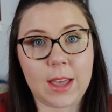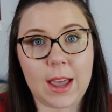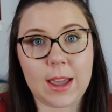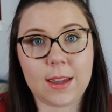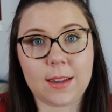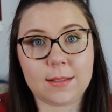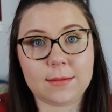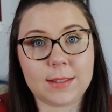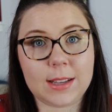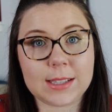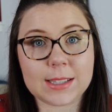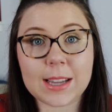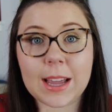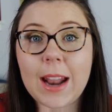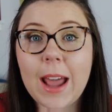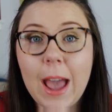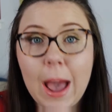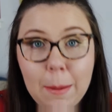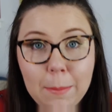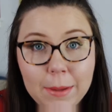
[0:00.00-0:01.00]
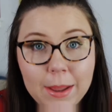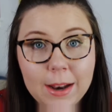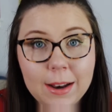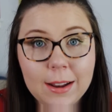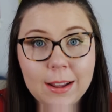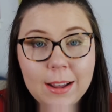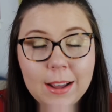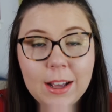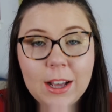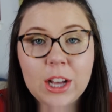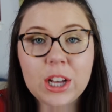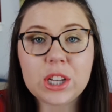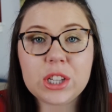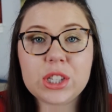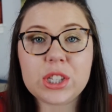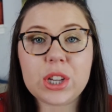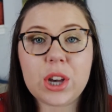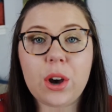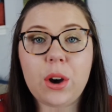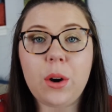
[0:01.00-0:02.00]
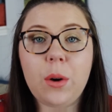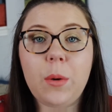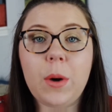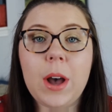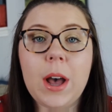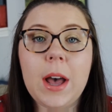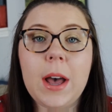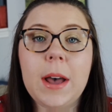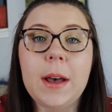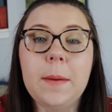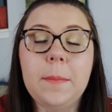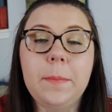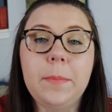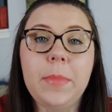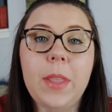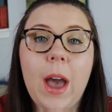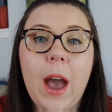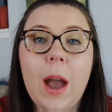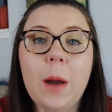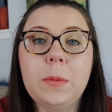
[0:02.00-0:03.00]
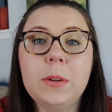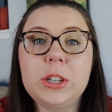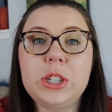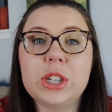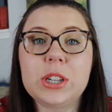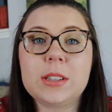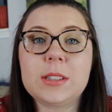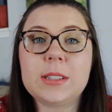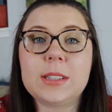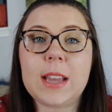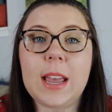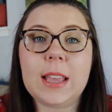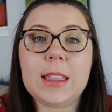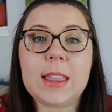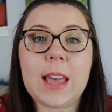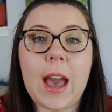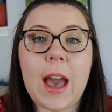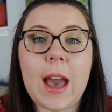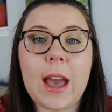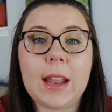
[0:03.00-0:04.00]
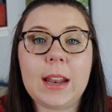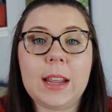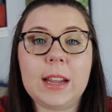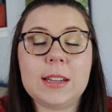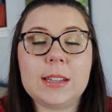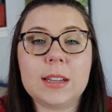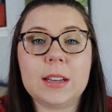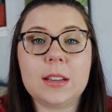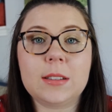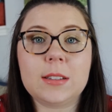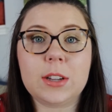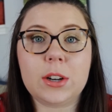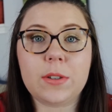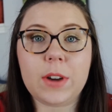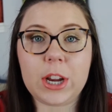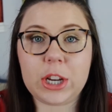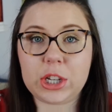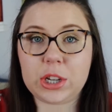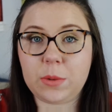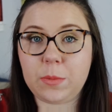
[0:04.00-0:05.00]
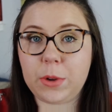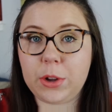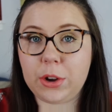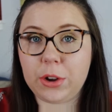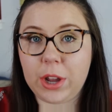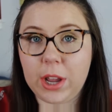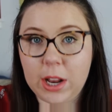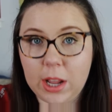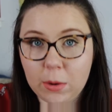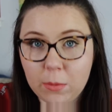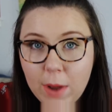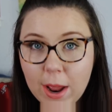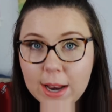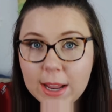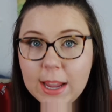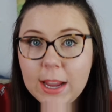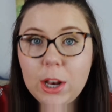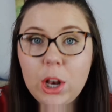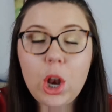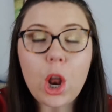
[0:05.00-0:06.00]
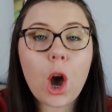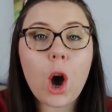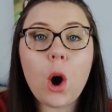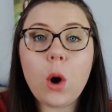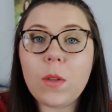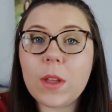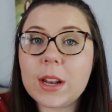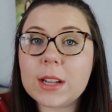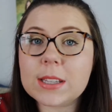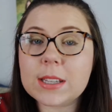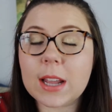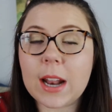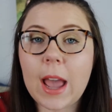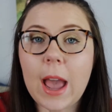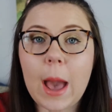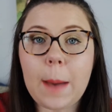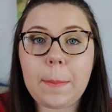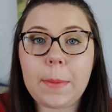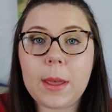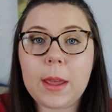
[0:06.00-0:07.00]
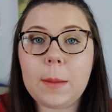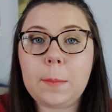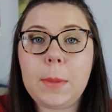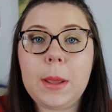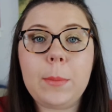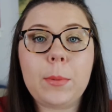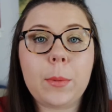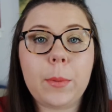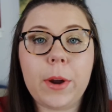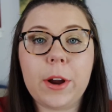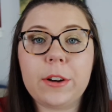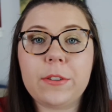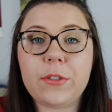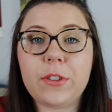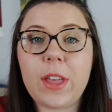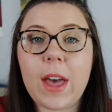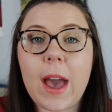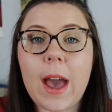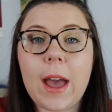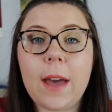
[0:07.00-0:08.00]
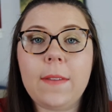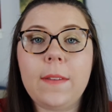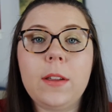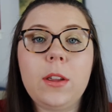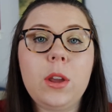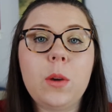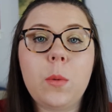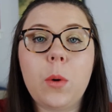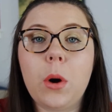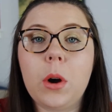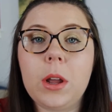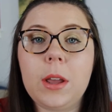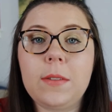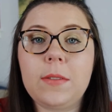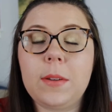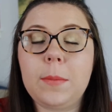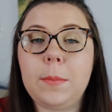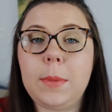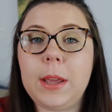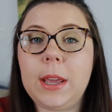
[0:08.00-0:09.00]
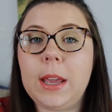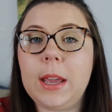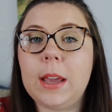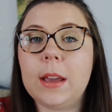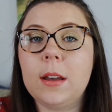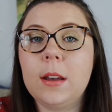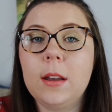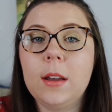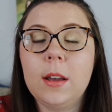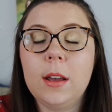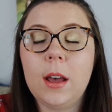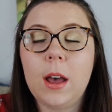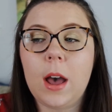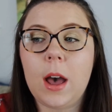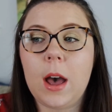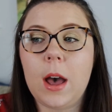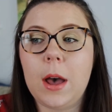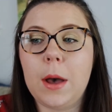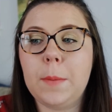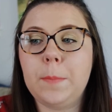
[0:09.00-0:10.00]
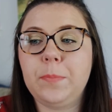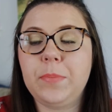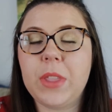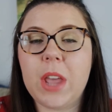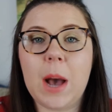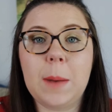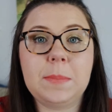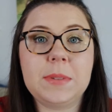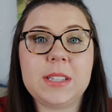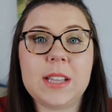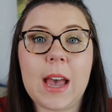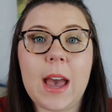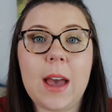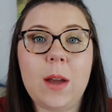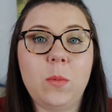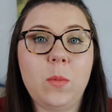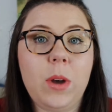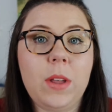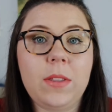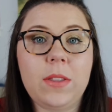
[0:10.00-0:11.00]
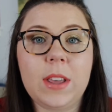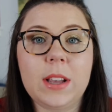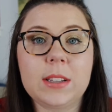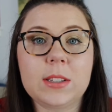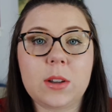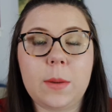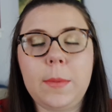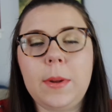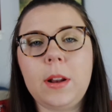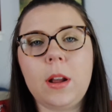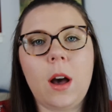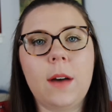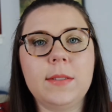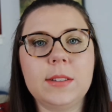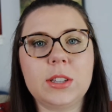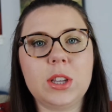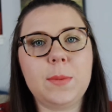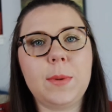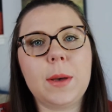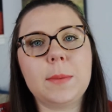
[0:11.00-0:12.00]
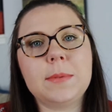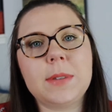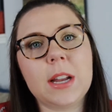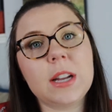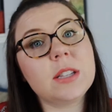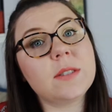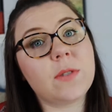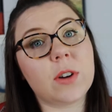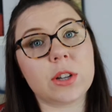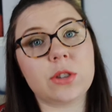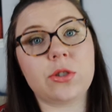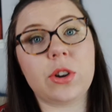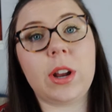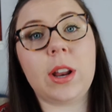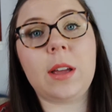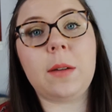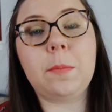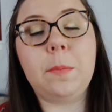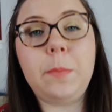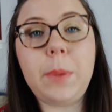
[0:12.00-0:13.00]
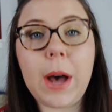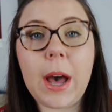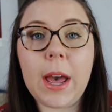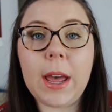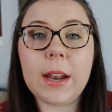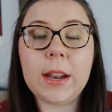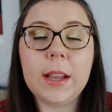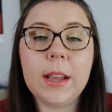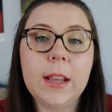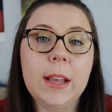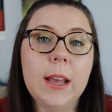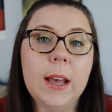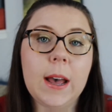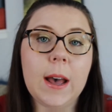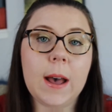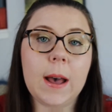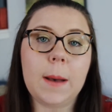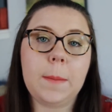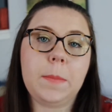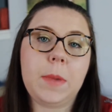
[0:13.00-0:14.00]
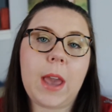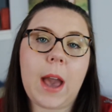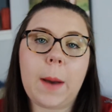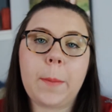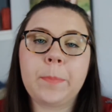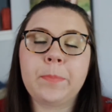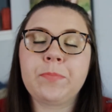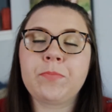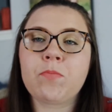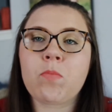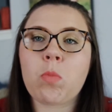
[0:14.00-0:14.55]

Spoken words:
Like, it's gonna happen. So I would just take that into consideration when you're getting ready. Know that it's gonna happen, be prepared for that, and then you won't even be upset when things, I mean, obviously be upset, it's frustrating, but yeah.